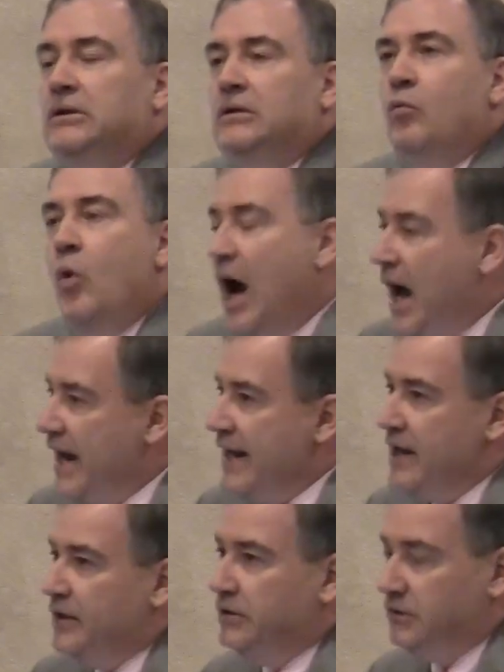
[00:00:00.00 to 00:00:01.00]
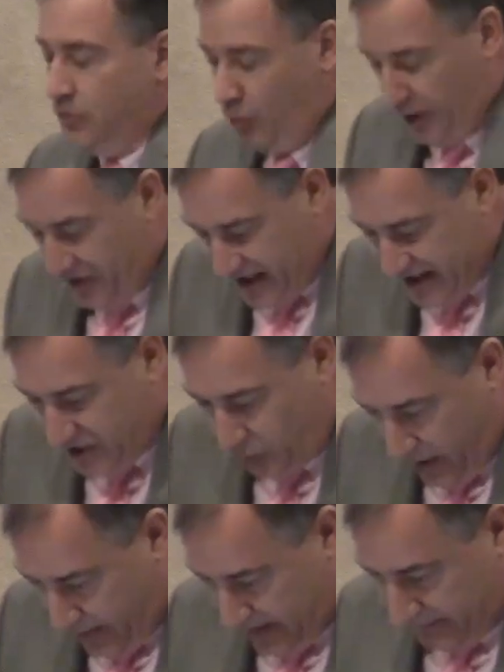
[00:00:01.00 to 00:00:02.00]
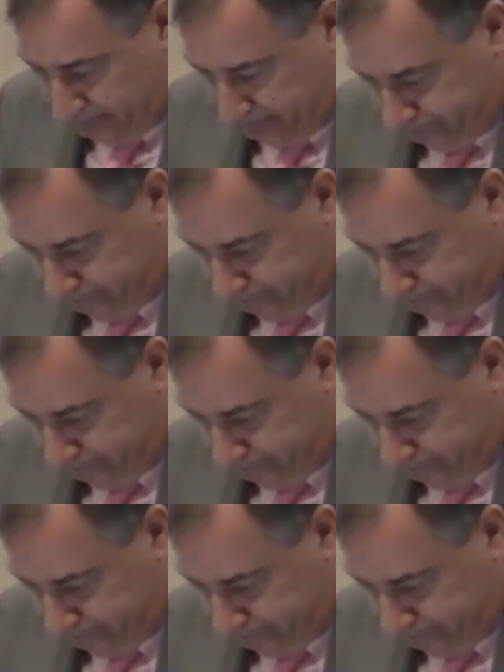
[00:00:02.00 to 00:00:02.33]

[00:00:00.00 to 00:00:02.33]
Why would these women